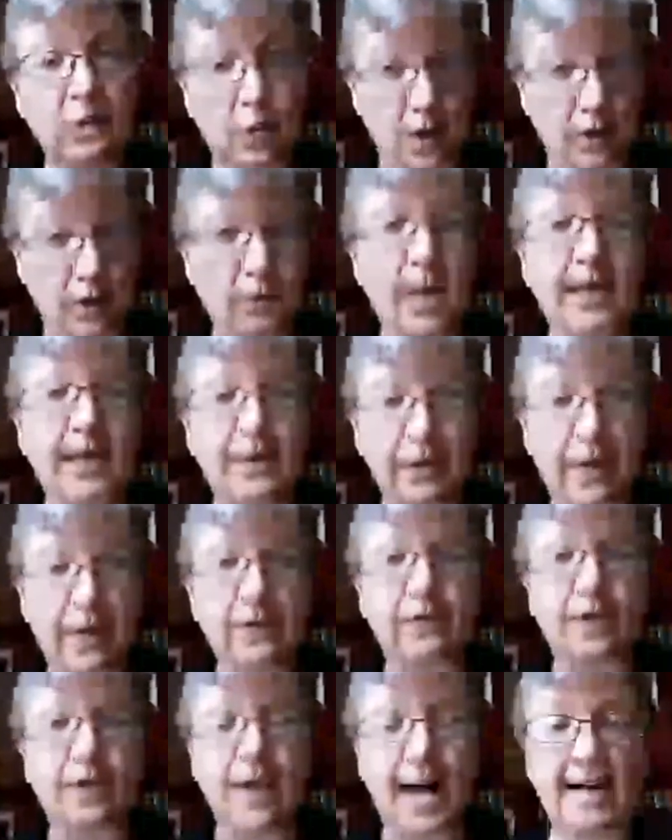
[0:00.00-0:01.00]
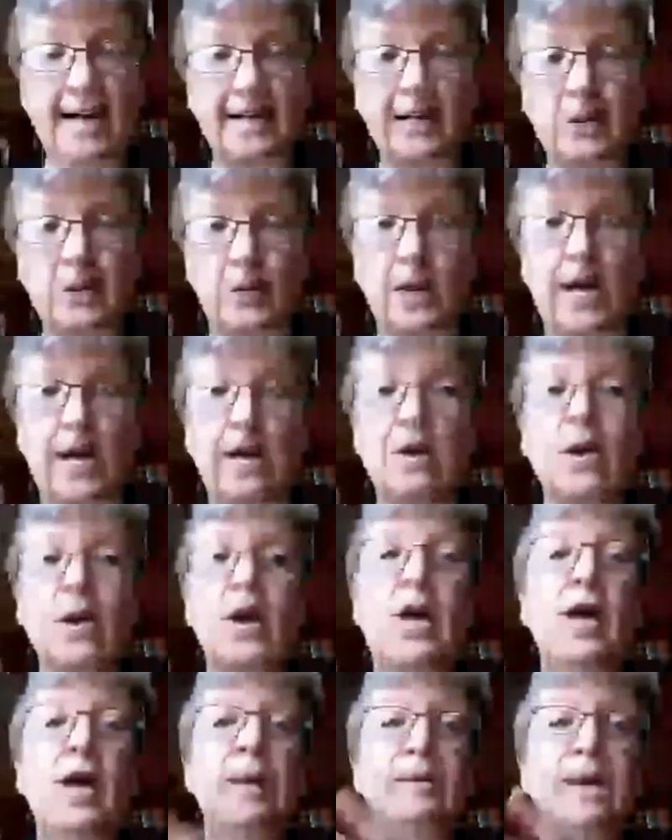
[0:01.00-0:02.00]
12 weight thread for that as well.
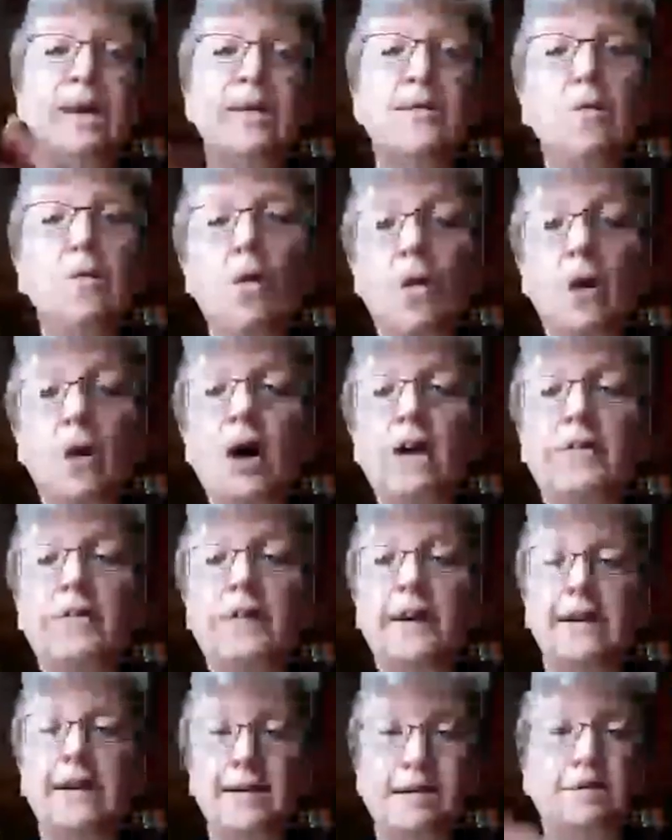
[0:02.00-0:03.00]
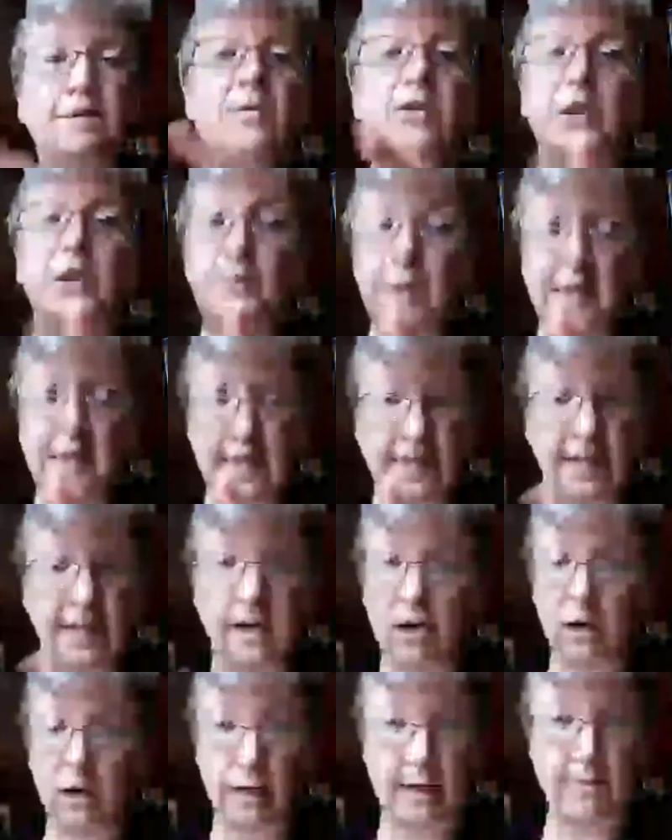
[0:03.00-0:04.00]
But more often, just because
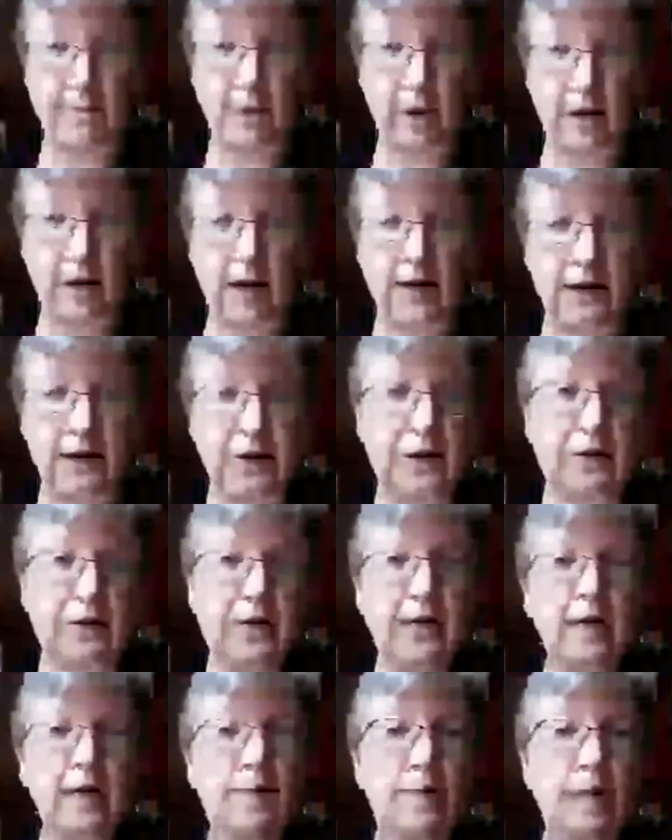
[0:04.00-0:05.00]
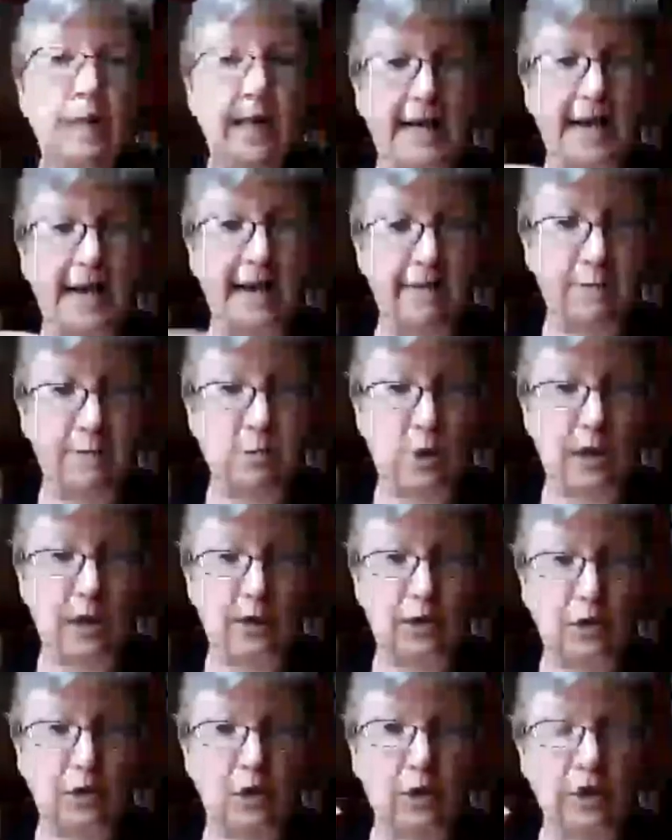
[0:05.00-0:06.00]
there are a lot more colors available and I have more
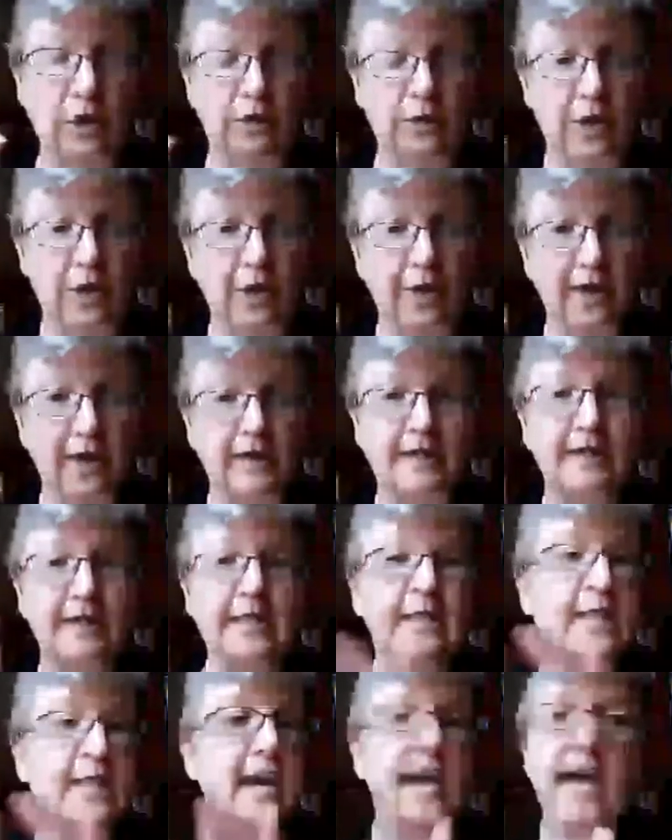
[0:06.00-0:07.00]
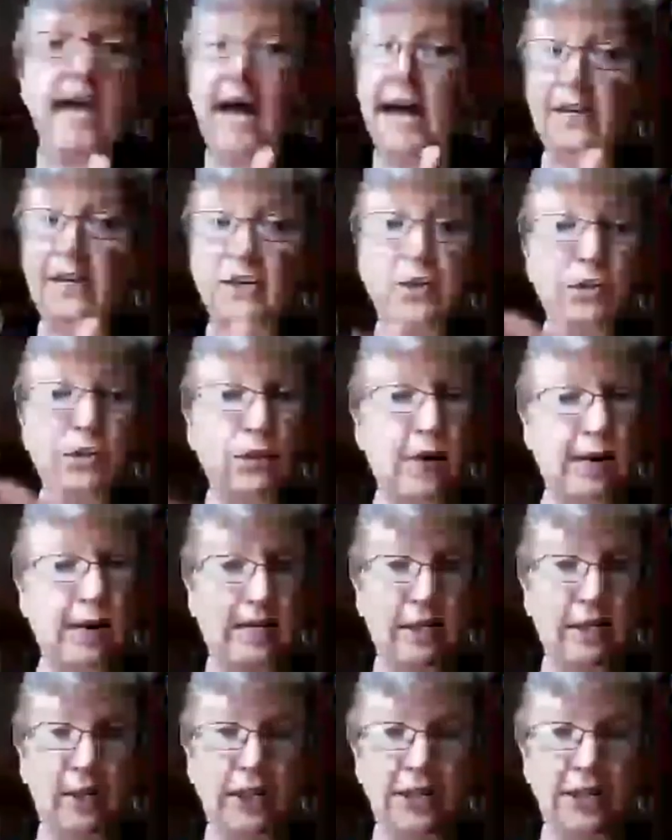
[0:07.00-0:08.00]
control over the thickness, I'll use
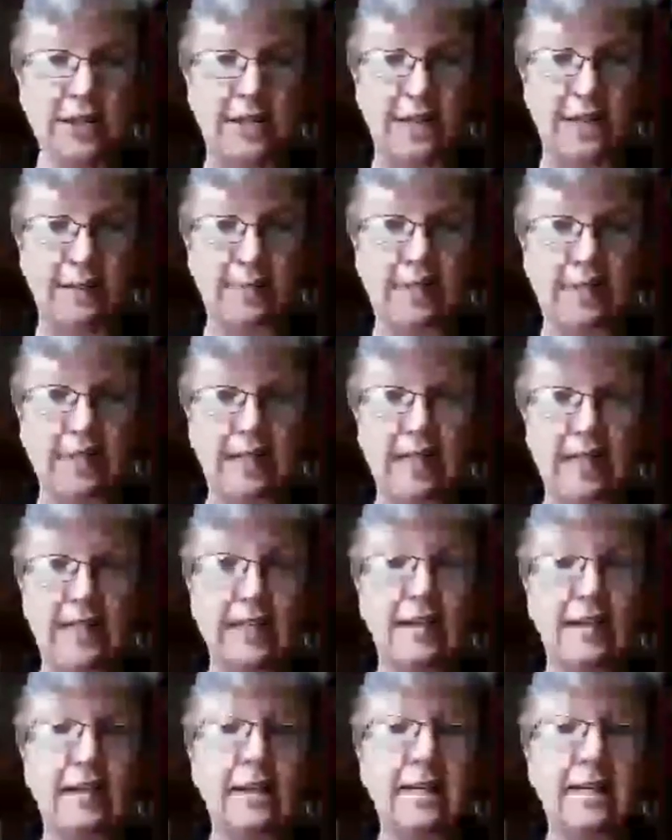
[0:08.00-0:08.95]
regular DMC